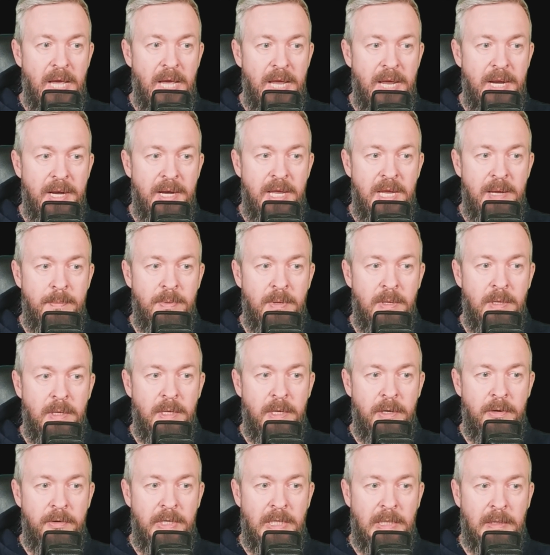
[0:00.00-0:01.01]

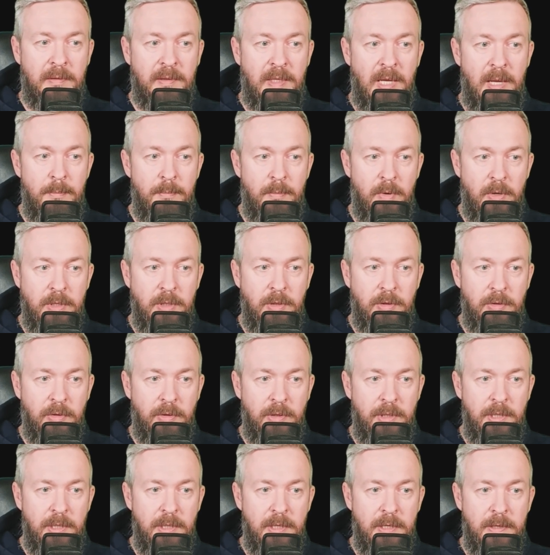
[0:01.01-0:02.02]
Enable real-time
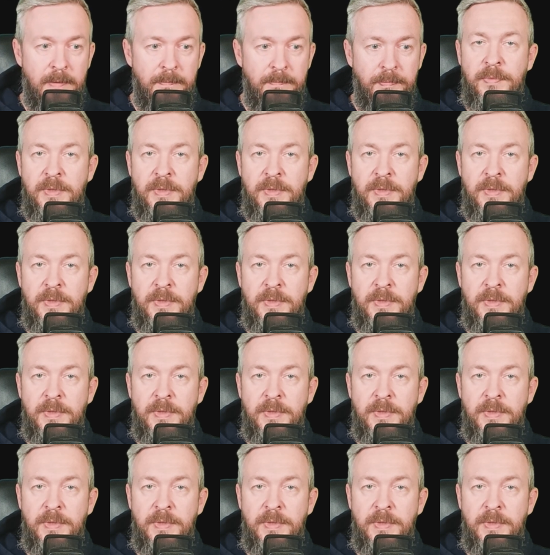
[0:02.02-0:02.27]
monitoring.